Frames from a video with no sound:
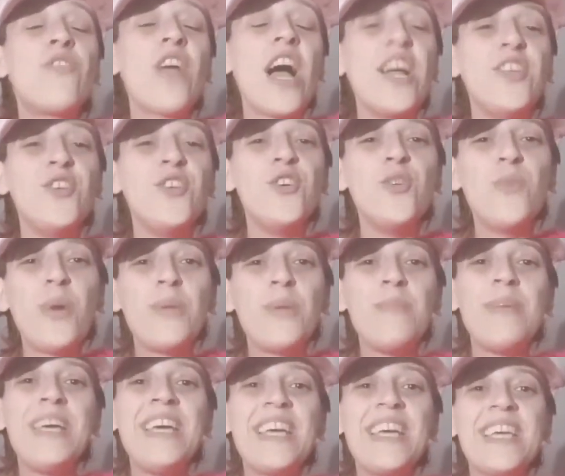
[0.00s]
got a new one,
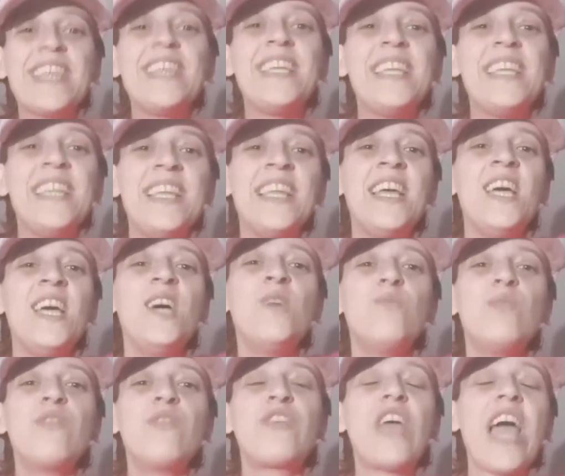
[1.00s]
Megan.
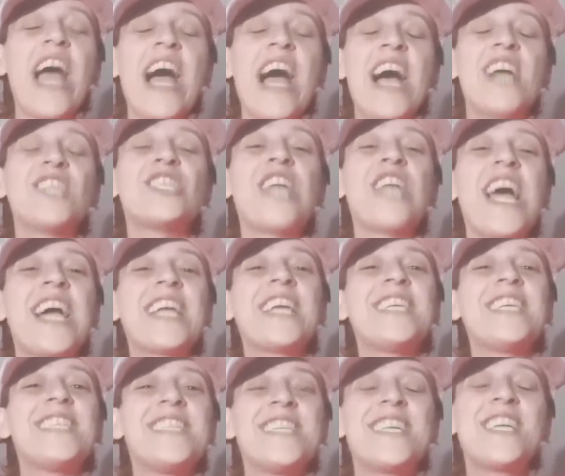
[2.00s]
We've got
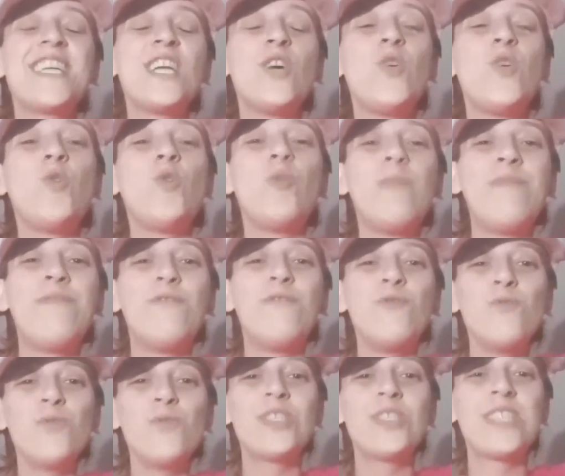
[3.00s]
hashtag secret
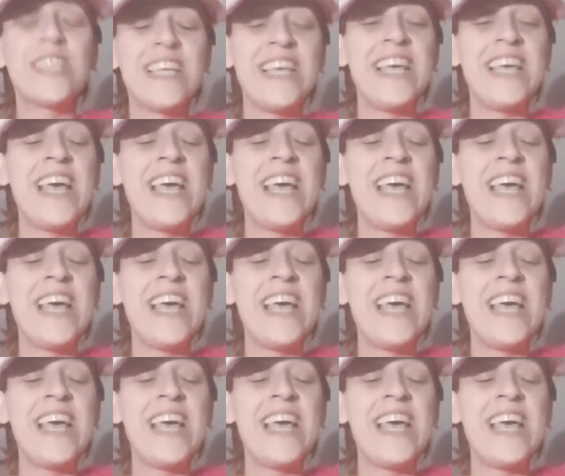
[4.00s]
hopefuls.